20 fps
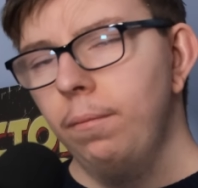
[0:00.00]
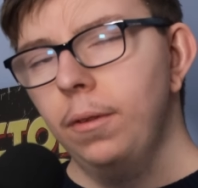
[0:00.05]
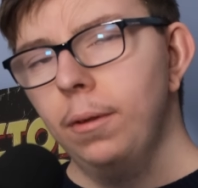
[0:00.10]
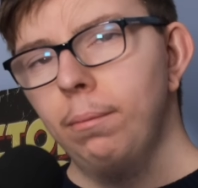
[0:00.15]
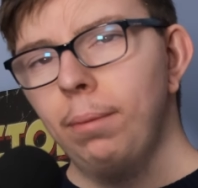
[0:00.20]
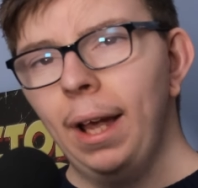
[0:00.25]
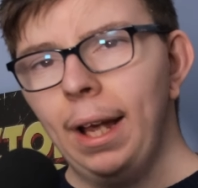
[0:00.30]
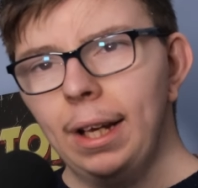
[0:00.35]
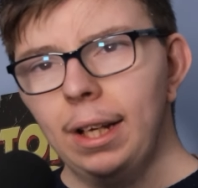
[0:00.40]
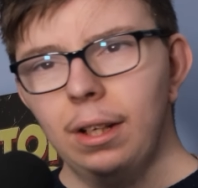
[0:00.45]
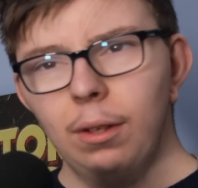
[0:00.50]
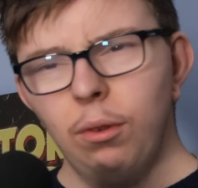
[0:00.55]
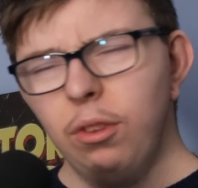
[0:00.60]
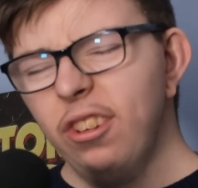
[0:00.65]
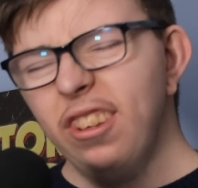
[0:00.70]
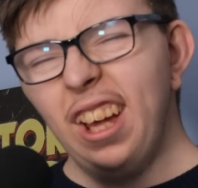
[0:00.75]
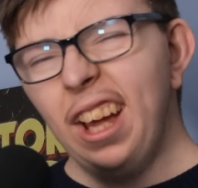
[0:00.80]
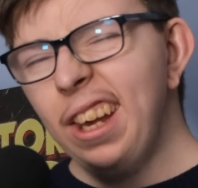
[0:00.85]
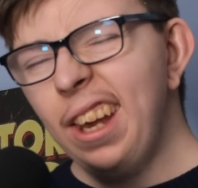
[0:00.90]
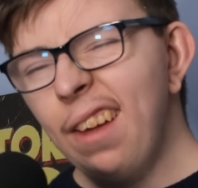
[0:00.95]
banks that
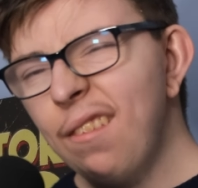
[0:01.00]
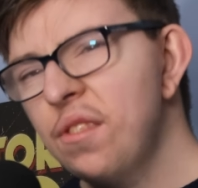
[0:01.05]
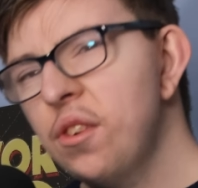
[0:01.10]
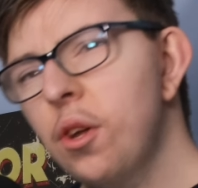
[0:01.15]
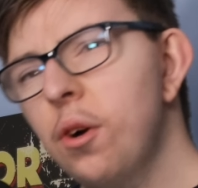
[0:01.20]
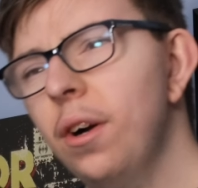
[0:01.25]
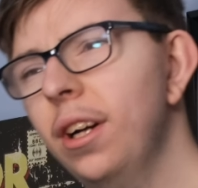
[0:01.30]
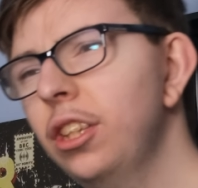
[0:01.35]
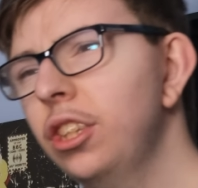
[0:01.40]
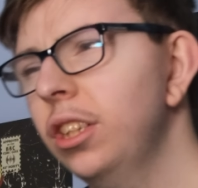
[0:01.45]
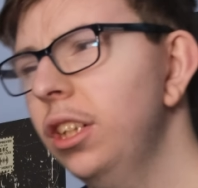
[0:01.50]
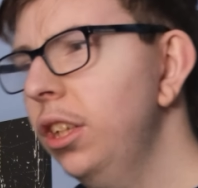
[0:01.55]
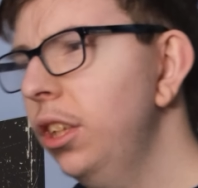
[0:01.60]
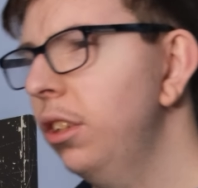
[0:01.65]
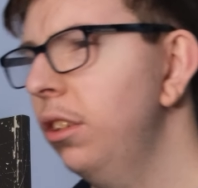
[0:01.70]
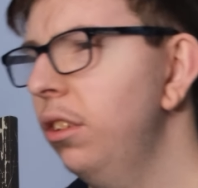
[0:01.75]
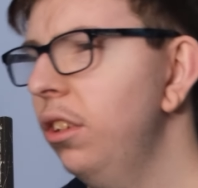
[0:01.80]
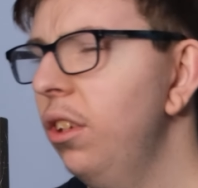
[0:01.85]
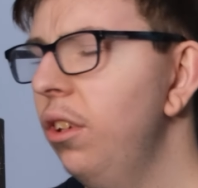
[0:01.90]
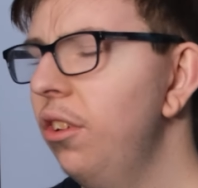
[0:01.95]
I never actually
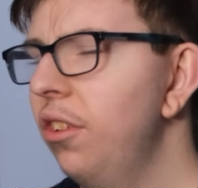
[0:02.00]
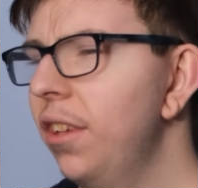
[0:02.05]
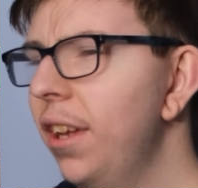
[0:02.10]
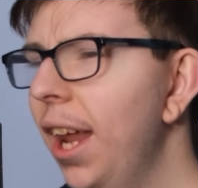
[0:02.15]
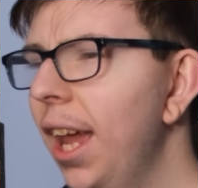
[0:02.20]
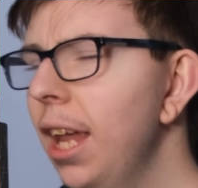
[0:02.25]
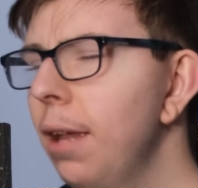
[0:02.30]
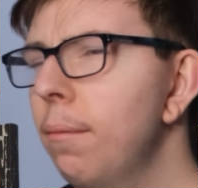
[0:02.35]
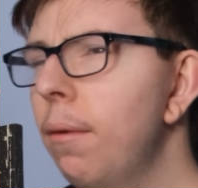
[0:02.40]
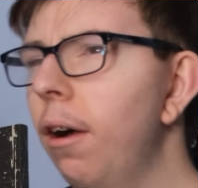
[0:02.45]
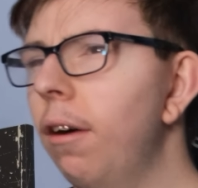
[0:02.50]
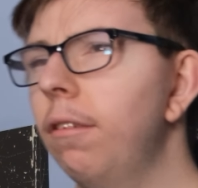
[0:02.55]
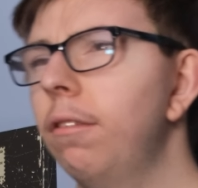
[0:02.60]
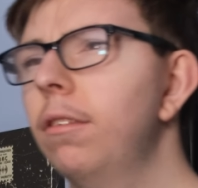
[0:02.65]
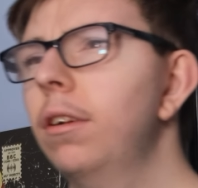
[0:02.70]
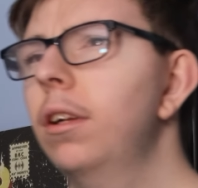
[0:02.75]
knew the name of.